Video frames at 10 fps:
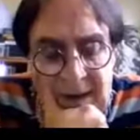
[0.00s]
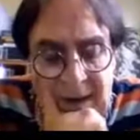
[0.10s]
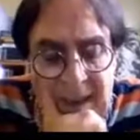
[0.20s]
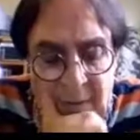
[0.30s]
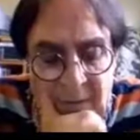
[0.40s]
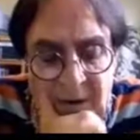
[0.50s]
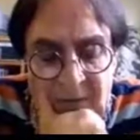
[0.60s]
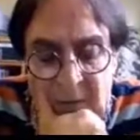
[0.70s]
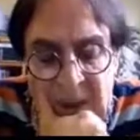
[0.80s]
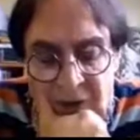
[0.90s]
an
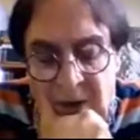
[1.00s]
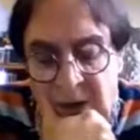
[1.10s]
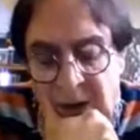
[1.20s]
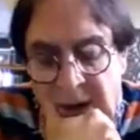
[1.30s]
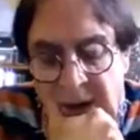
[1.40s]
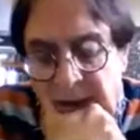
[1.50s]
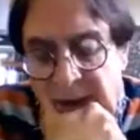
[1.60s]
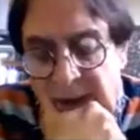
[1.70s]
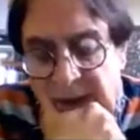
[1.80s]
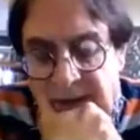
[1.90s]
adaptive measure
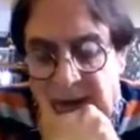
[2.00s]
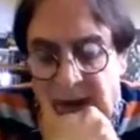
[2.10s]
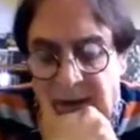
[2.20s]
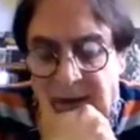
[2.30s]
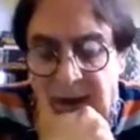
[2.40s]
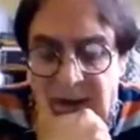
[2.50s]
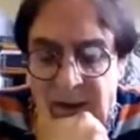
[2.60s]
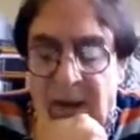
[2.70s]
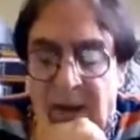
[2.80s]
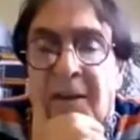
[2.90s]
against the
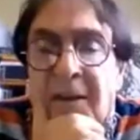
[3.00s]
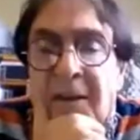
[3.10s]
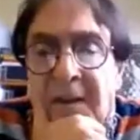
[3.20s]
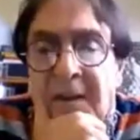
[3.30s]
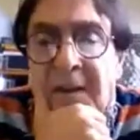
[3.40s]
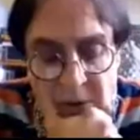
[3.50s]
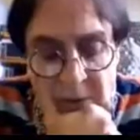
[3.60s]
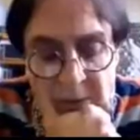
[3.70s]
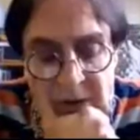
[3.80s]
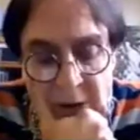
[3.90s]
uncertain conditions of
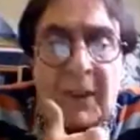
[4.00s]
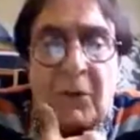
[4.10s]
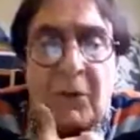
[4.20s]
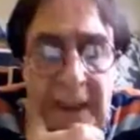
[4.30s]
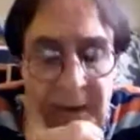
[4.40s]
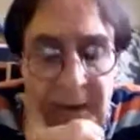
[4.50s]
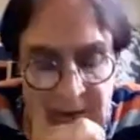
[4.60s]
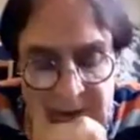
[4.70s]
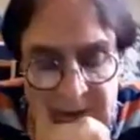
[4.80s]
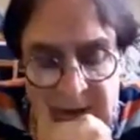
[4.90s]
farming. The
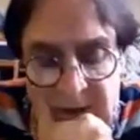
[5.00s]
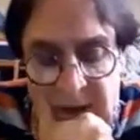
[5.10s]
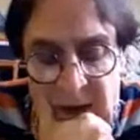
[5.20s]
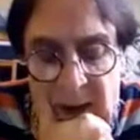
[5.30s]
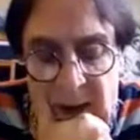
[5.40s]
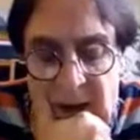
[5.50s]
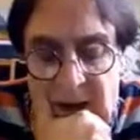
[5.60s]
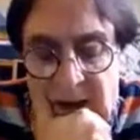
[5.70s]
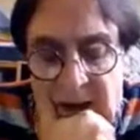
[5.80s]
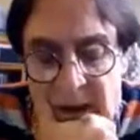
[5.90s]
gradient
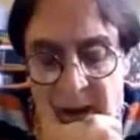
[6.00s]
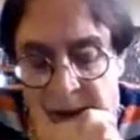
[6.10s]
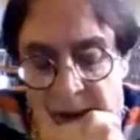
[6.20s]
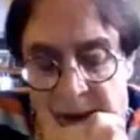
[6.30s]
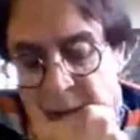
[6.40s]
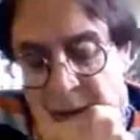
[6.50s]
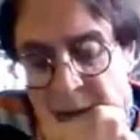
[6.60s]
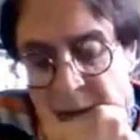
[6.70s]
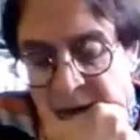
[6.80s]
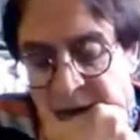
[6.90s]
in upper
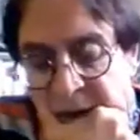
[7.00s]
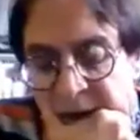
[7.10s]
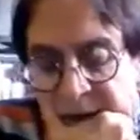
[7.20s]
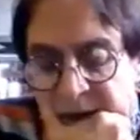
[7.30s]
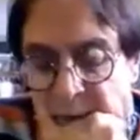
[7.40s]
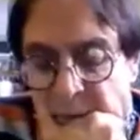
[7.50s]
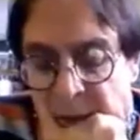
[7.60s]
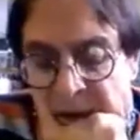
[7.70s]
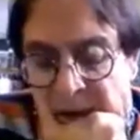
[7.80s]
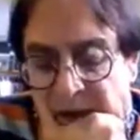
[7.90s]
Susiana is
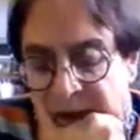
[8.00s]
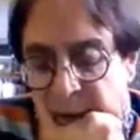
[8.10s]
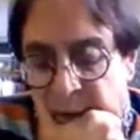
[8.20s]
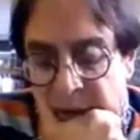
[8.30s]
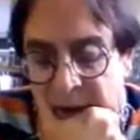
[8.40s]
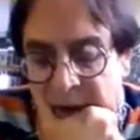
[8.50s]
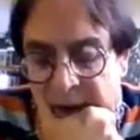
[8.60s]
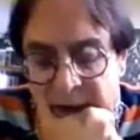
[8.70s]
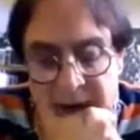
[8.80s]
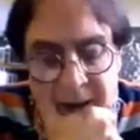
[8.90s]
much steeper
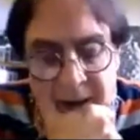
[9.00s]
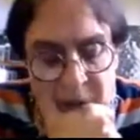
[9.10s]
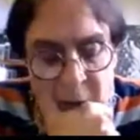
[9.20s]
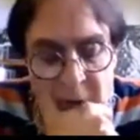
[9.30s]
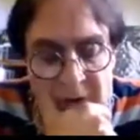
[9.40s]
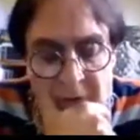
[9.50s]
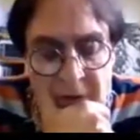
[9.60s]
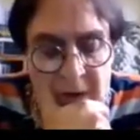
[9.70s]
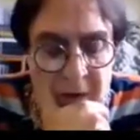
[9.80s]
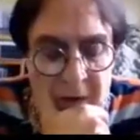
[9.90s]
than in lower
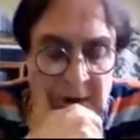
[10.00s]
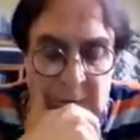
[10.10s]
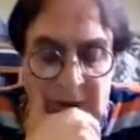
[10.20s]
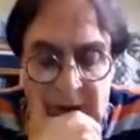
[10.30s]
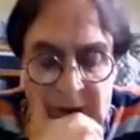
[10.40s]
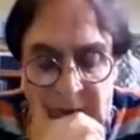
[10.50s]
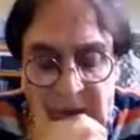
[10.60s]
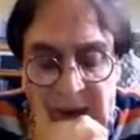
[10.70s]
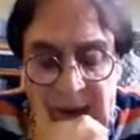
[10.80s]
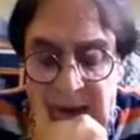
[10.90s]

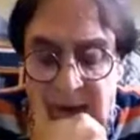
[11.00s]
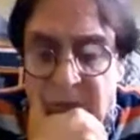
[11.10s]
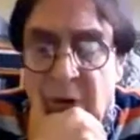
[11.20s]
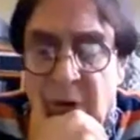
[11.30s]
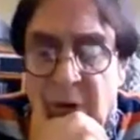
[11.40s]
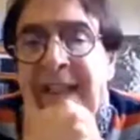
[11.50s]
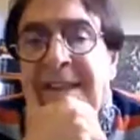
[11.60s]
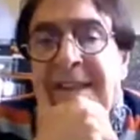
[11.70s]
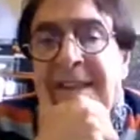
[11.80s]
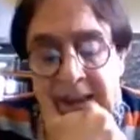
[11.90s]
Mesopotamia, and therefore
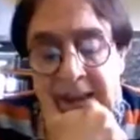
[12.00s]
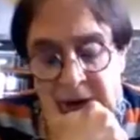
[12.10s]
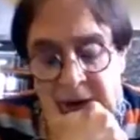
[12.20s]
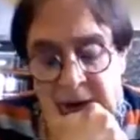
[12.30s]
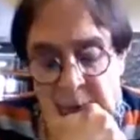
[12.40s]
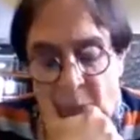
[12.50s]
salinization,